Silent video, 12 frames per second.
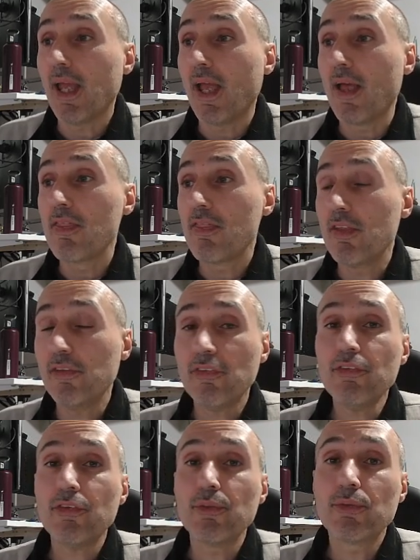And this
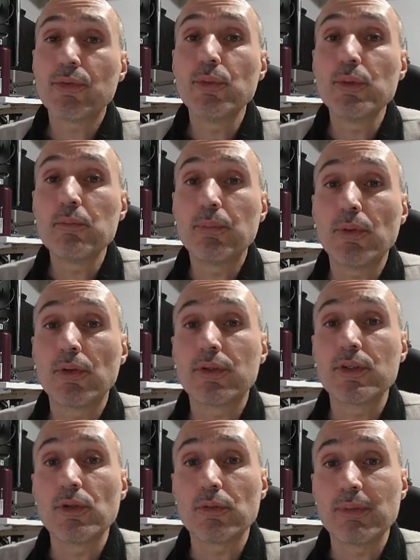is used to import
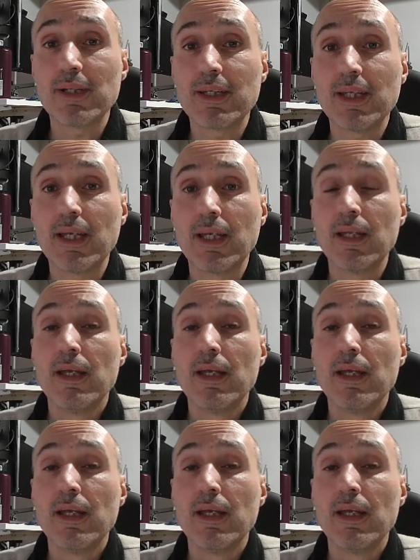your plugin